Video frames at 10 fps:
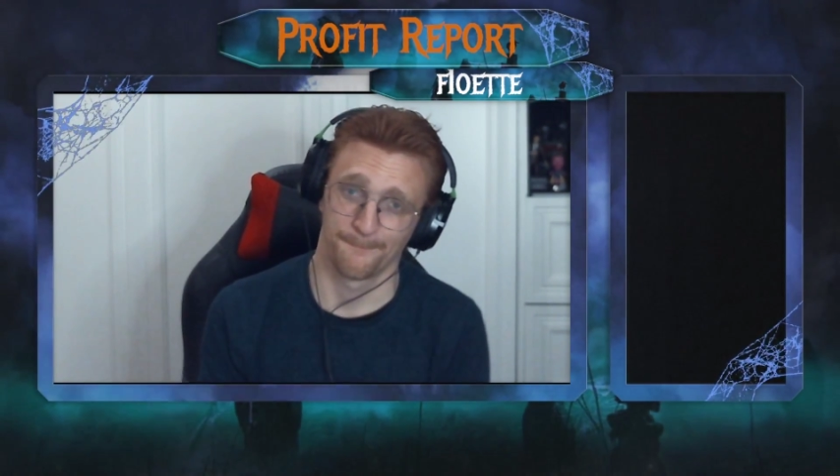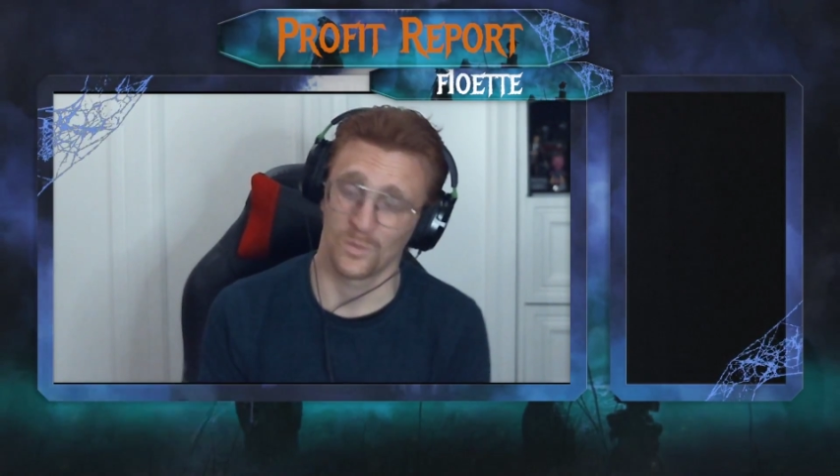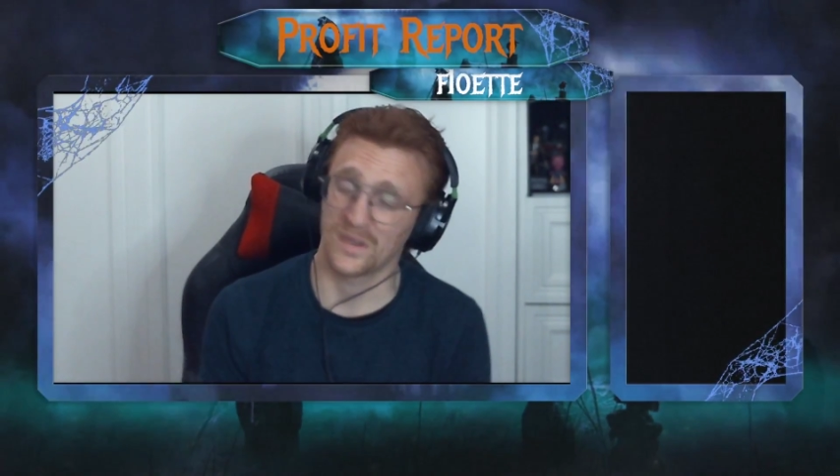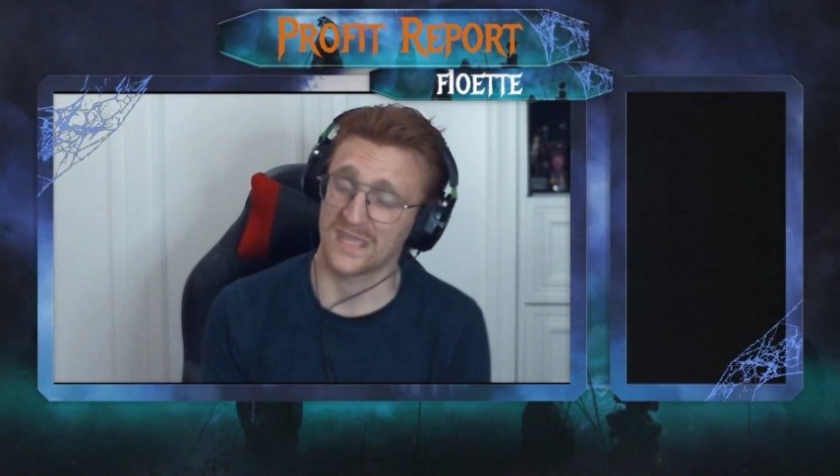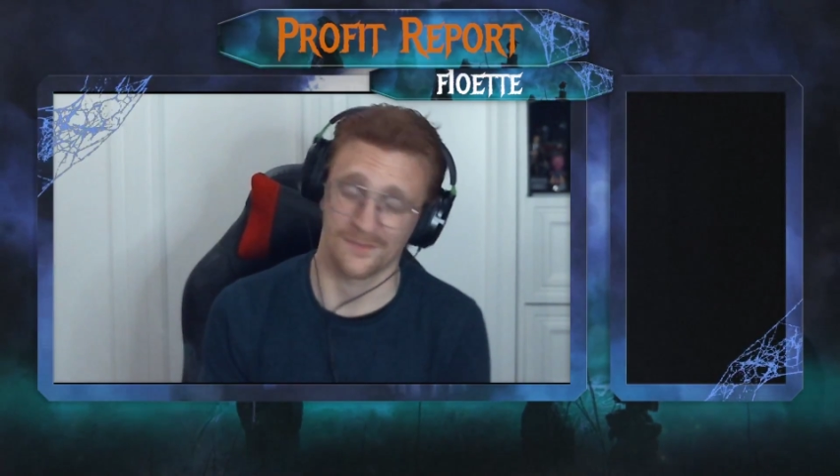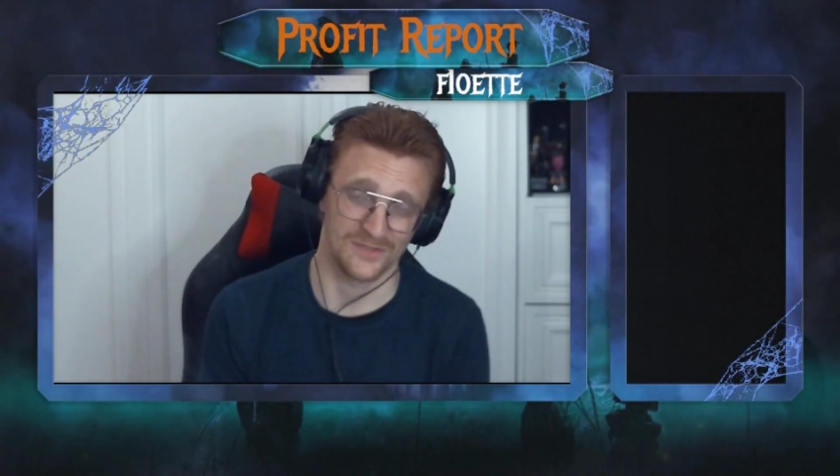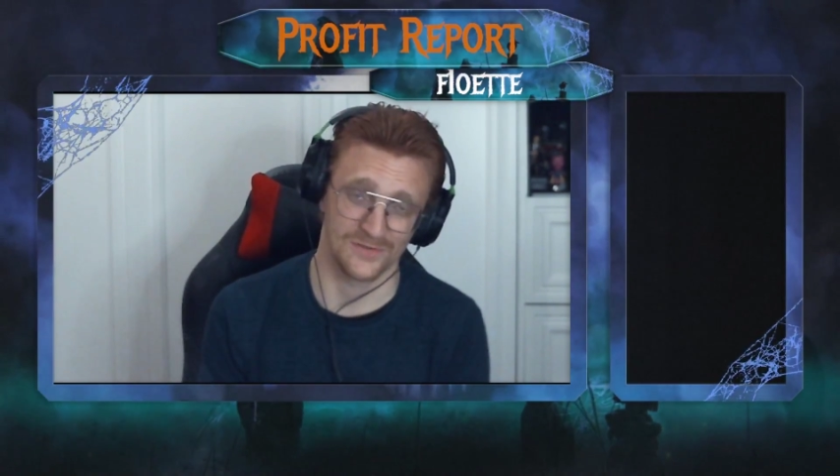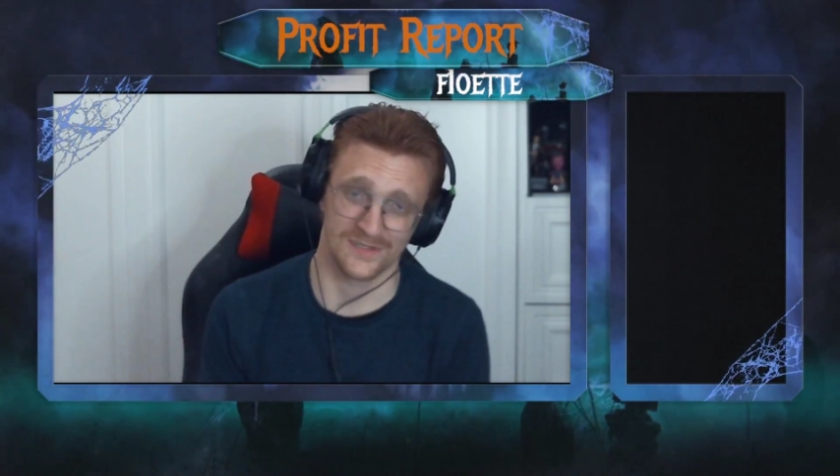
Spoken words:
we can't be doing